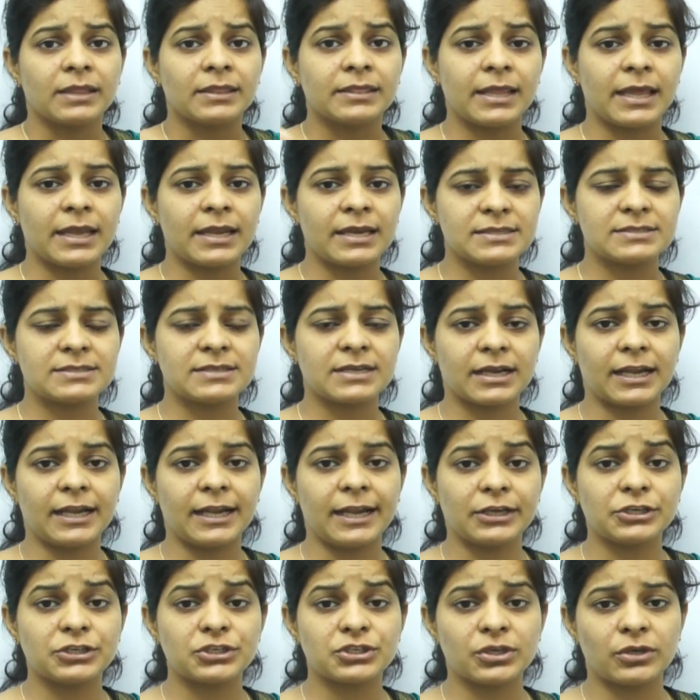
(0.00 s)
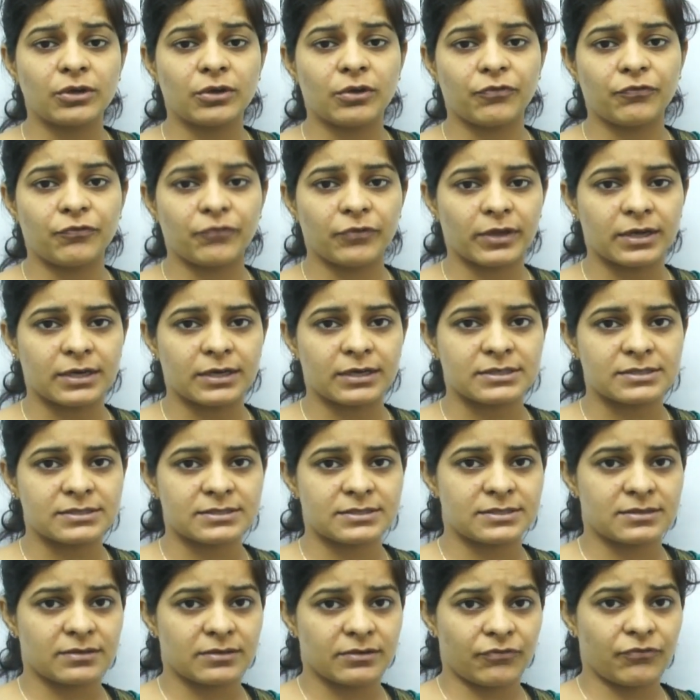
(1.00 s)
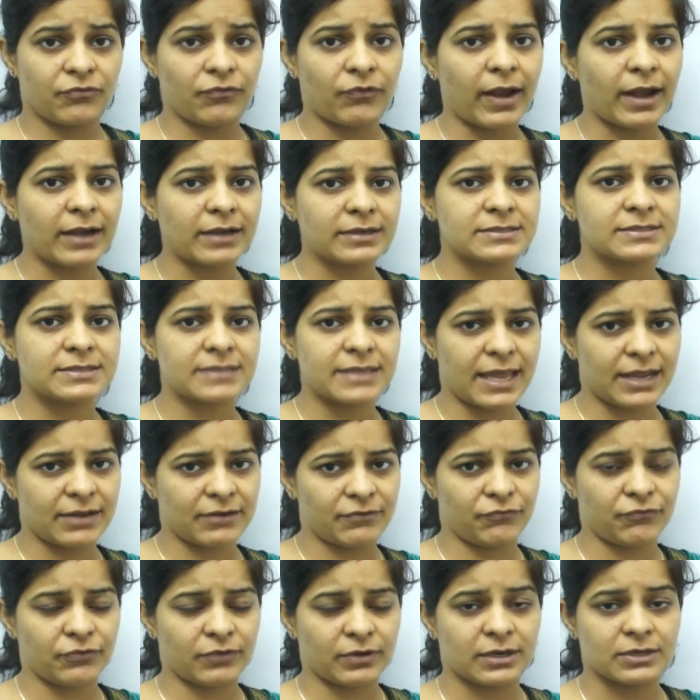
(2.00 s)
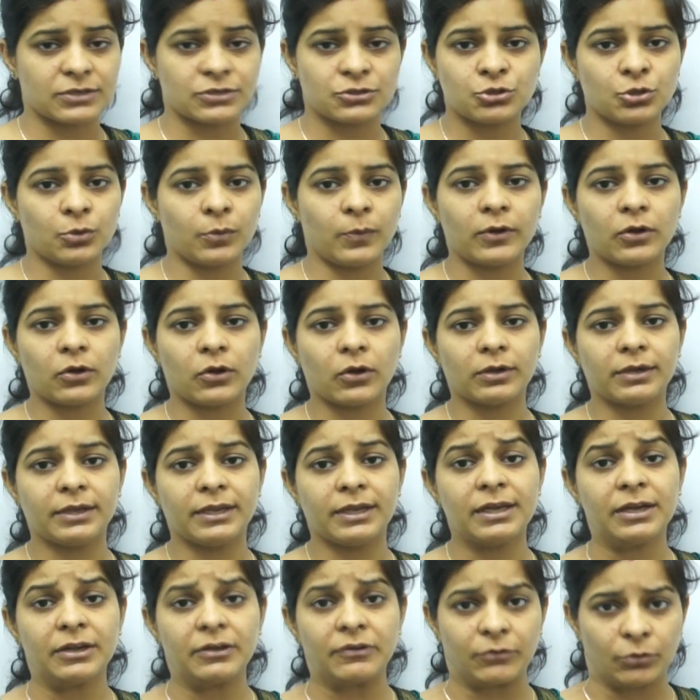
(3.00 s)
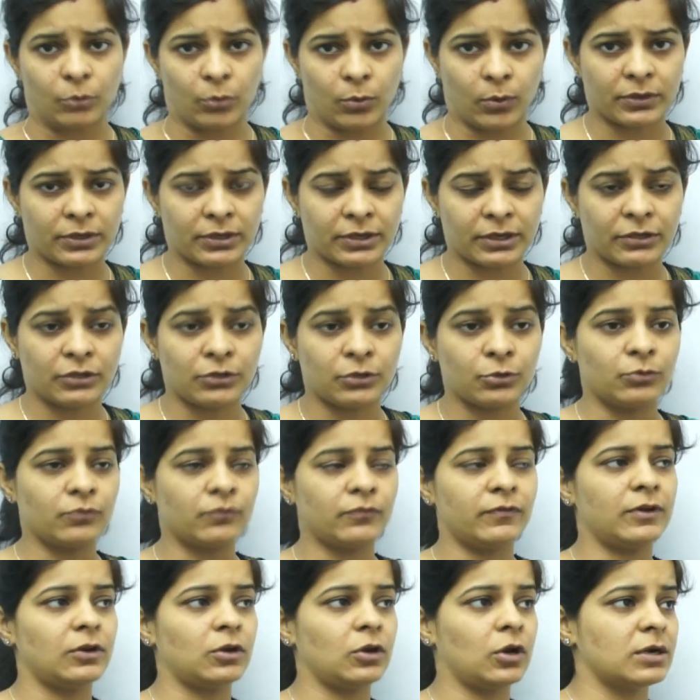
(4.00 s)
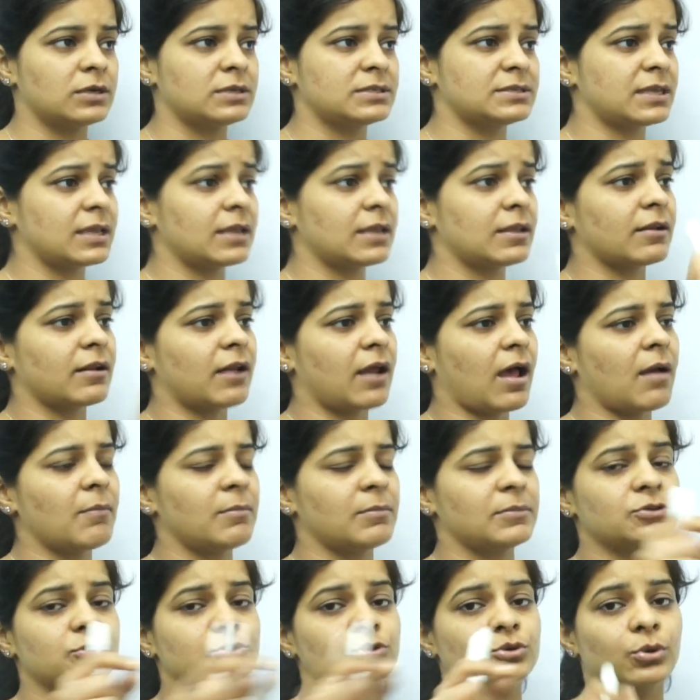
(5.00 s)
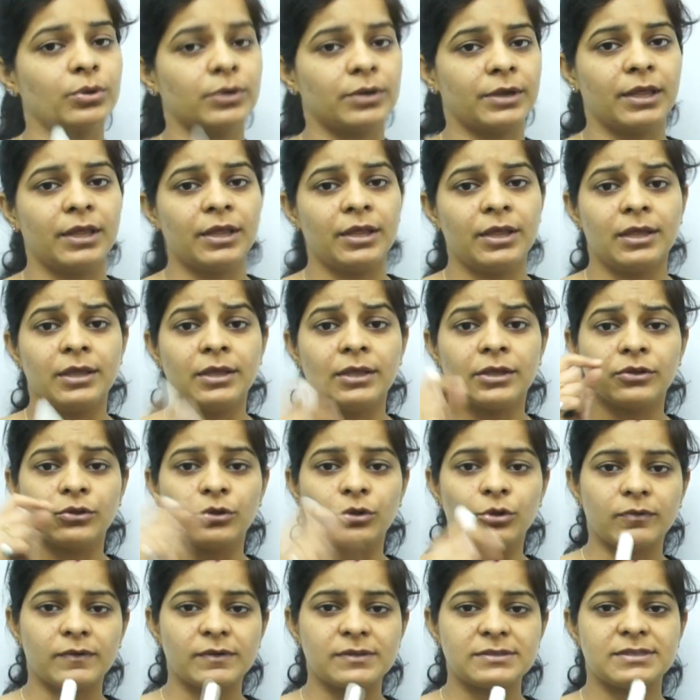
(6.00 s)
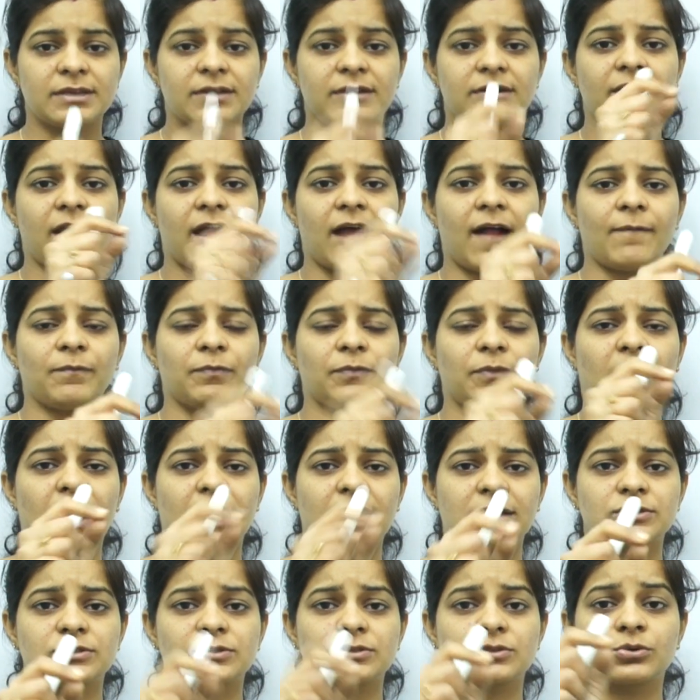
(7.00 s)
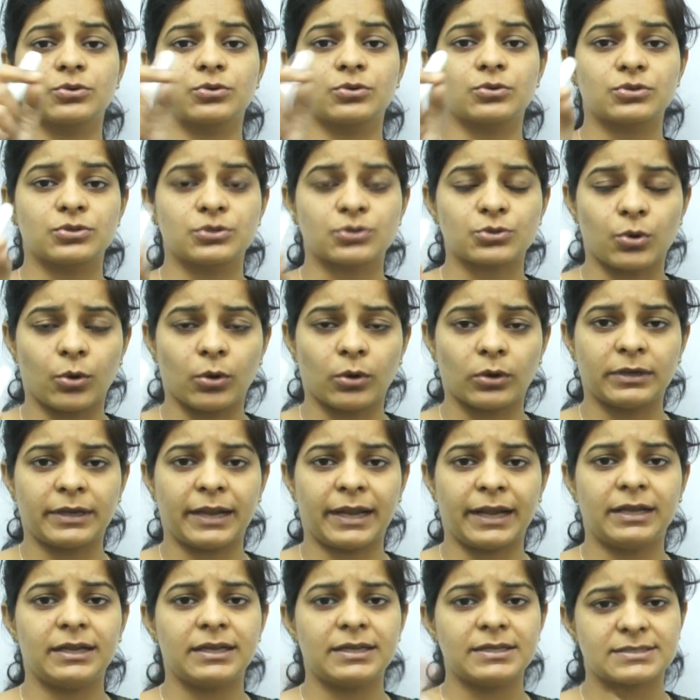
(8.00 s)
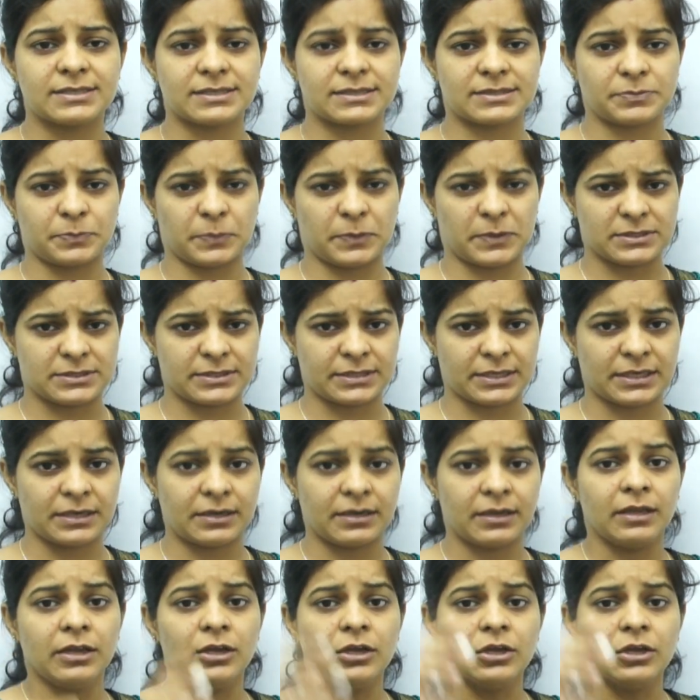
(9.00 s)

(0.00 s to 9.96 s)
there is a collection of figures, facts and figures. You will not deal it quantity. You will not say Ram is good. You will say Ram has scored 96%.